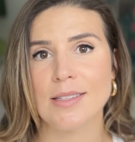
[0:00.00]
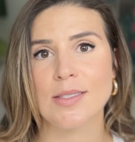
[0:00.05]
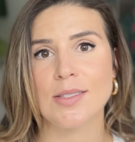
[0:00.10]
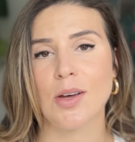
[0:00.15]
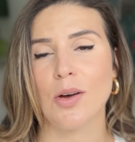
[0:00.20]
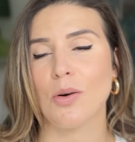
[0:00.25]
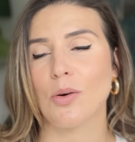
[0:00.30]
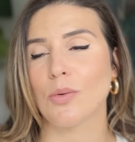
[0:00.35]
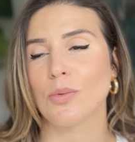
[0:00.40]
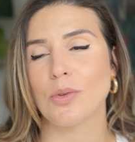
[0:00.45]

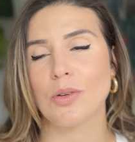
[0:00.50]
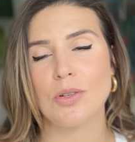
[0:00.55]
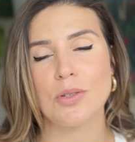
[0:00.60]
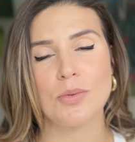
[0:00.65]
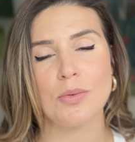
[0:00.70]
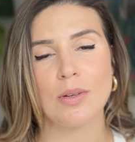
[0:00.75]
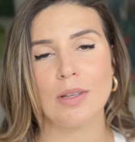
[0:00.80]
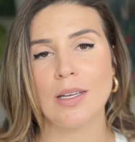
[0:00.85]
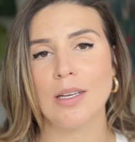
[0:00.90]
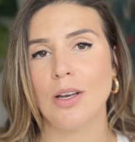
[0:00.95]
So
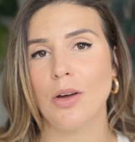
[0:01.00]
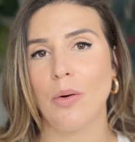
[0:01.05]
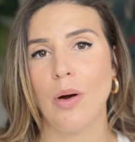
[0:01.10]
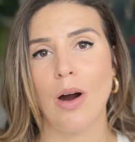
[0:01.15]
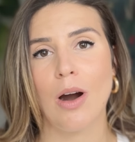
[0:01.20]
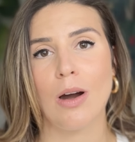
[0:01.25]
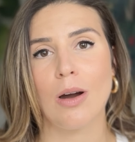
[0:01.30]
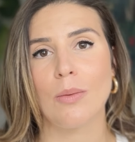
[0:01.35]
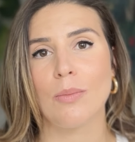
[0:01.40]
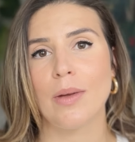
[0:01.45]
there's really no
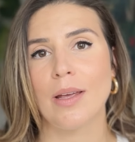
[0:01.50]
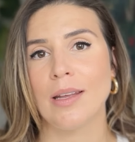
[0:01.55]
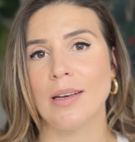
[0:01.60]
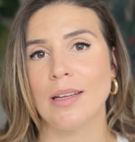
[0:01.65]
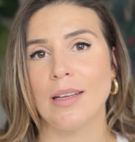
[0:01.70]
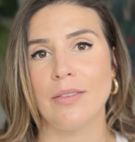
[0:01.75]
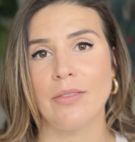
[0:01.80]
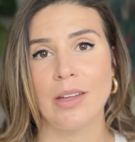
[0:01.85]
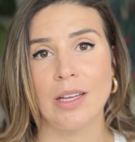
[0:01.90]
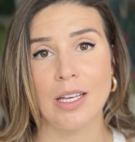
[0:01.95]
harm in
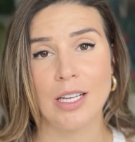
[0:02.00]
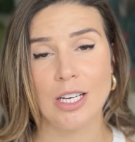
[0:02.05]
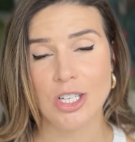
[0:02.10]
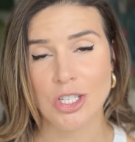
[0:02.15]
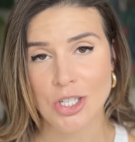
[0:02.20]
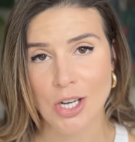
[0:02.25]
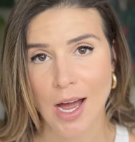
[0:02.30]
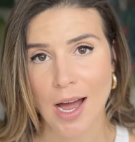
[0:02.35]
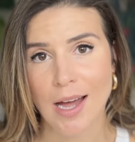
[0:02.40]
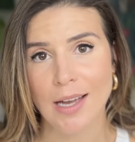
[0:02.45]
giving it a
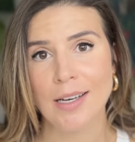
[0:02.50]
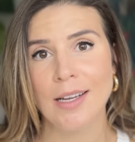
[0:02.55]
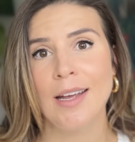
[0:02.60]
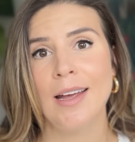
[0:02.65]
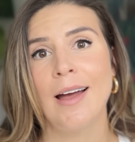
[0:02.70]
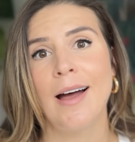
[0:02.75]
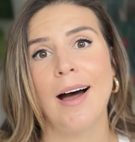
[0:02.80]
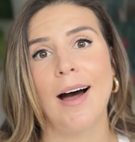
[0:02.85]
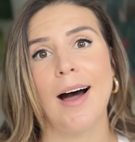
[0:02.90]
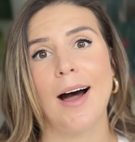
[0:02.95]
shot.
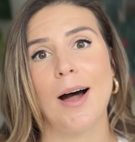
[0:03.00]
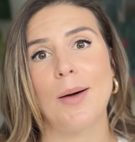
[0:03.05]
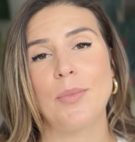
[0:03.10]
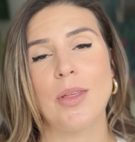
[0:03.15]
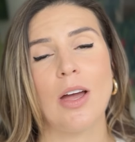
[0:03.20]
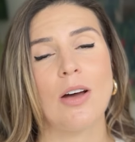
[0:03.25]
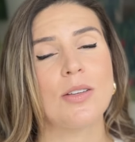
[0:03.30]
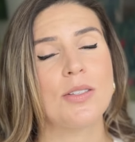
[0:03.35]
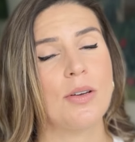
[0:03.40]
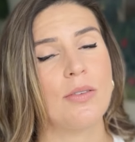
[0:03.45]

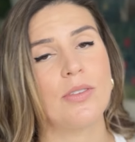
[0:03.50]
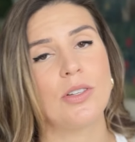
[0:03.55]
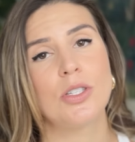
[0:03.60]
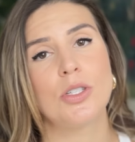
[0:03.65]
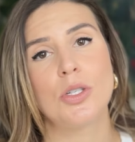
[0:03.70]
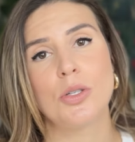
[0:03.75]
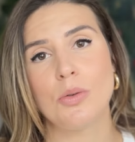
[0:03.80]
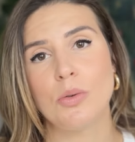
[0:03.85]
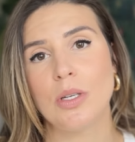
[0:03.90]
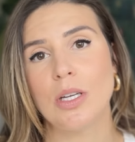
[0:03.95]
They also have a
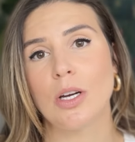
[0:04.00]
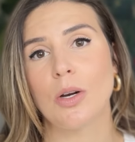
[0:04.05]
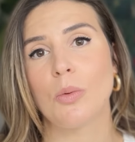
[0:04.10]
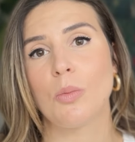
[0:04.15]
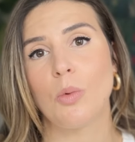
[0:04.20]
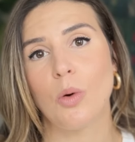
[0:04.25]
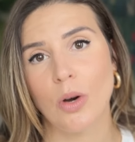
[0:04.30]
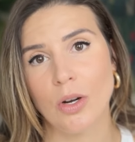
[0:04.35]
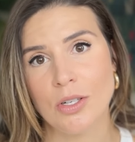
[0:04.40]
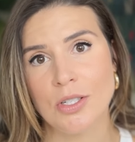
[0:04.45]
2-year
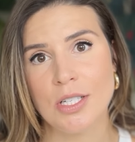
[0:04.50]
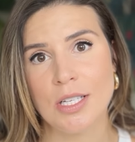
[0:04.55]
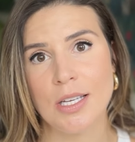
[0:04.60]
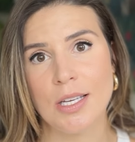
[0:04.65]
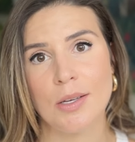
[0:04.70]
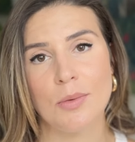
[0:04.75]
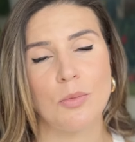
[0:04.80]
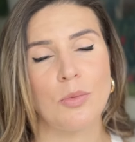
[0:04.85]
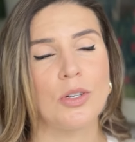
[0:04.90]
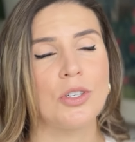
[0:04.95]

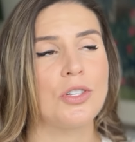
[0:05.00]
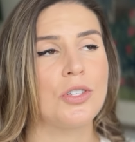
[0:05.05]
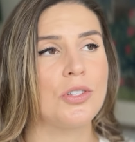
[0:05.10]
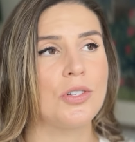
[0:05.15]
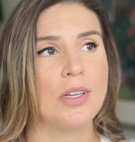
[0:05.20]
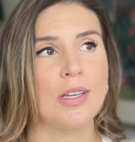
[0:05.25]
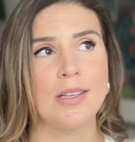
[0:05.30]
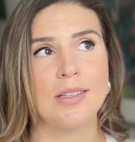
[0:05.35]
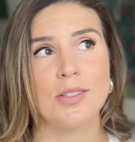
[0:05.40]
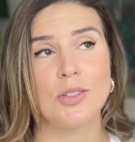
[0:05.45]
warranty,
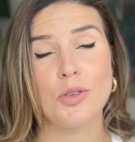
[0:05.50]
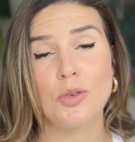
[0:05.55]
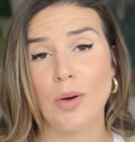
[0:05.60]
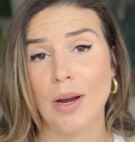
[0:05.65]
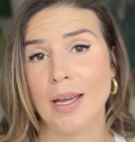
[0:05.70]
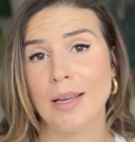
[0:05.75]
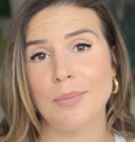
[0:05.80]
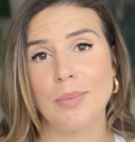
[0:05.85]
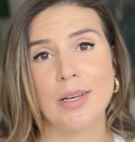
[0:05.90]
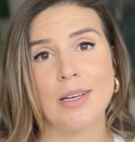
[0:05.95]
which is
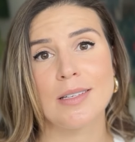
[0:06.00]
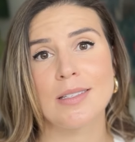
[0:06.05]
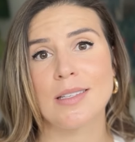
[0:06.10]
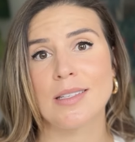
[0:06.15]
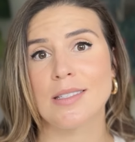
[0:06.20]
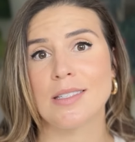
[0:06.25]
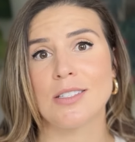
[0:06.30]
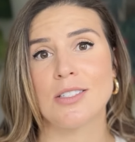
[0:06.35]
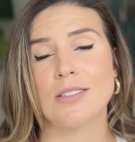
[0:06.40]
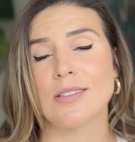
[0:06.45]
great because
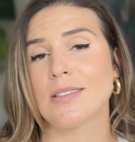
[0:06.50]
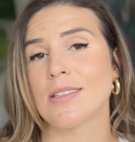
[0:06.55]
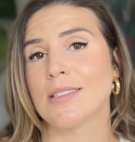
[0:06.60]
it's just a